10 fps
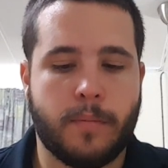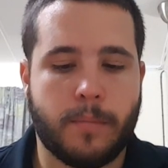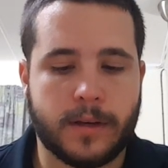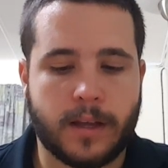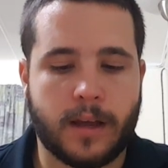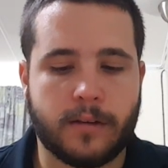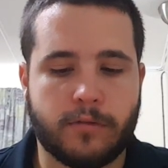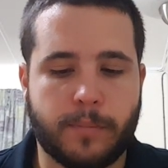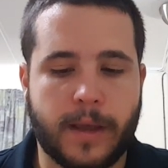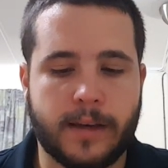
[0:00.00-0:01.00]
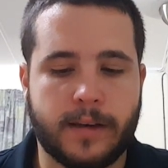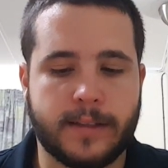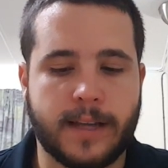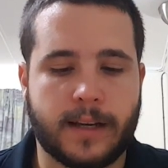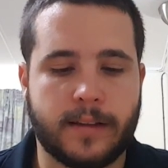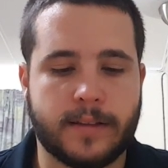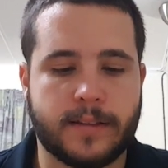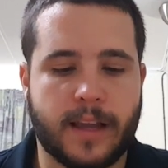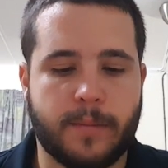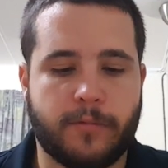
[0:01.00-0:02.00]
My tante repeated exactly the
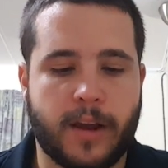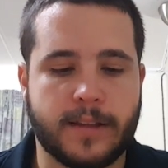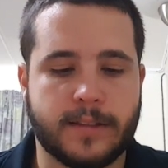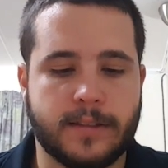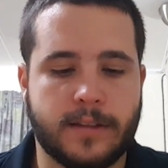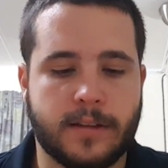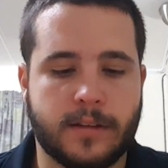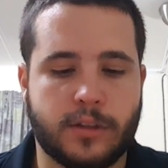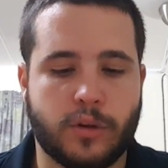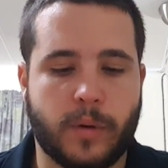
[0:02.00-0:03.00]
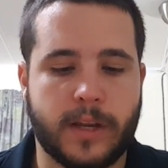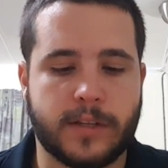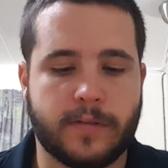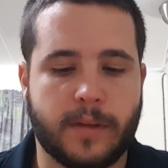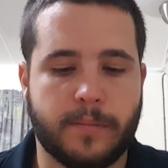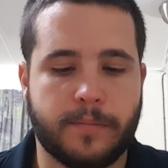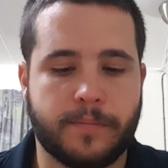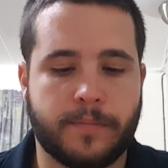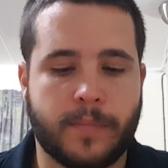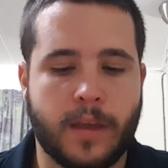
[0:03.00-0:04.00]
same phrases to each of them
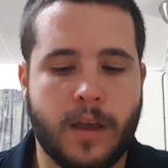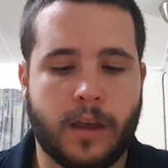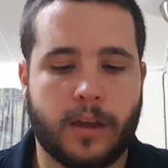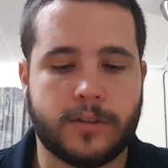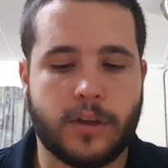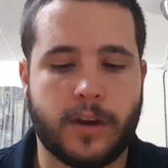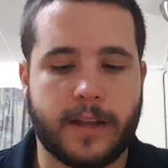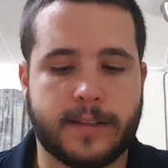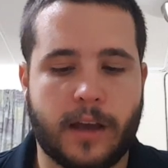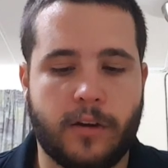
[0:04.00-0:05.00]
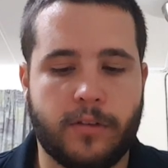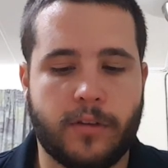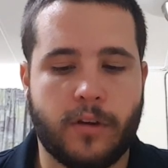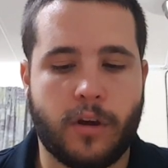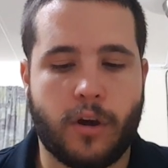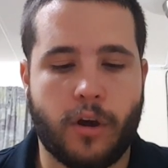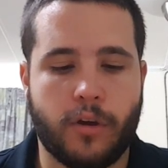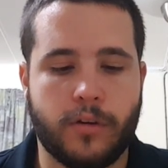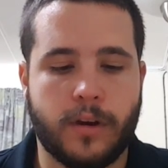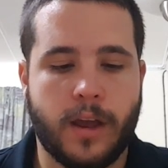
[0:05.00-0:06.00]
concerning his health, her
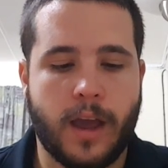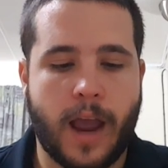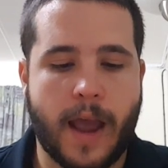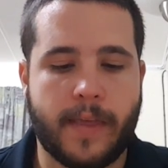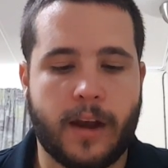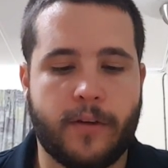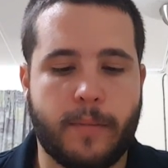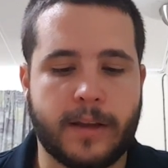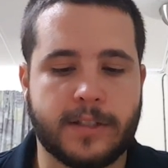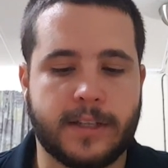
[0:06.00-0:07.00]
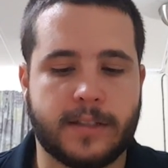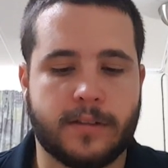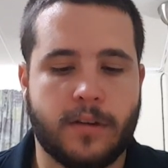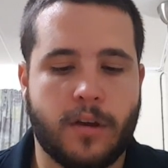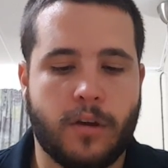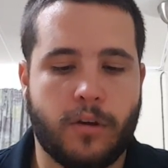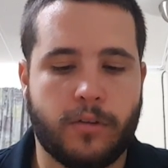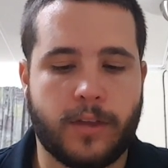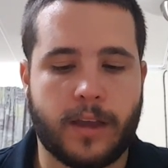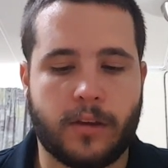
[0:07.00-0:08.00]
own, and that of Her Majesty's, who,
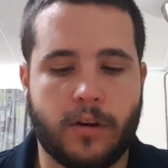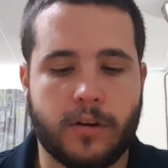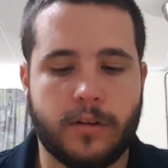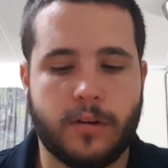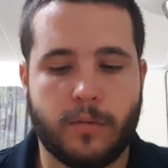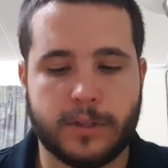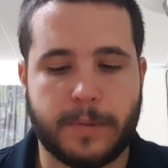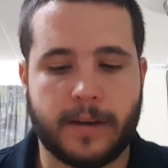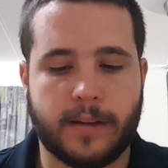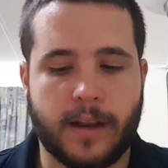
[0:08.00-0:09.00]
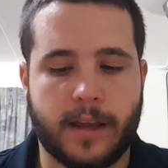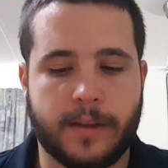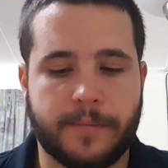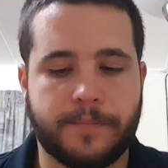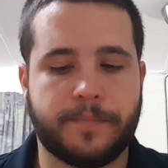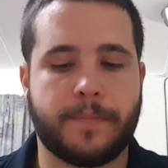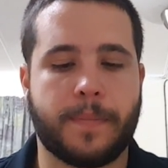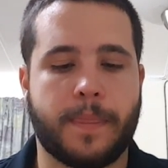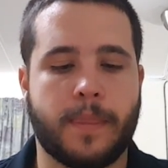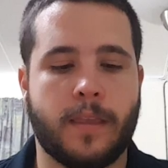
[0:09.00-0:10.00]
thank God, was better today.
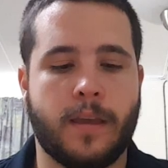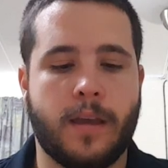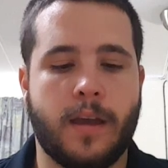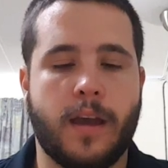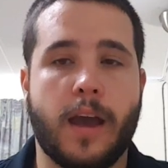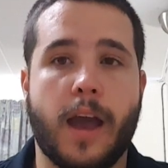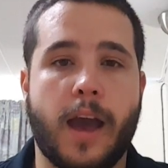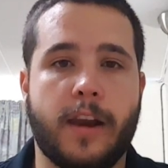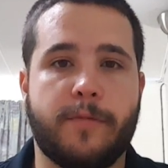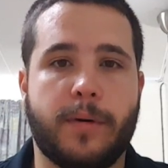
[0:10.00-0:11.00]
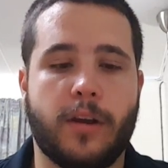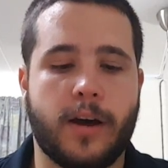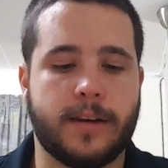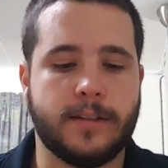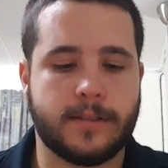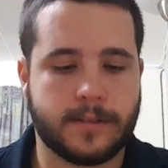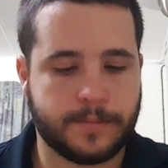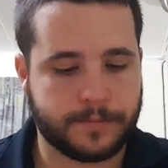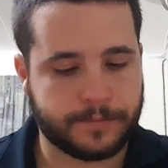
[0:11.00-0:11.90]
Out of politeness,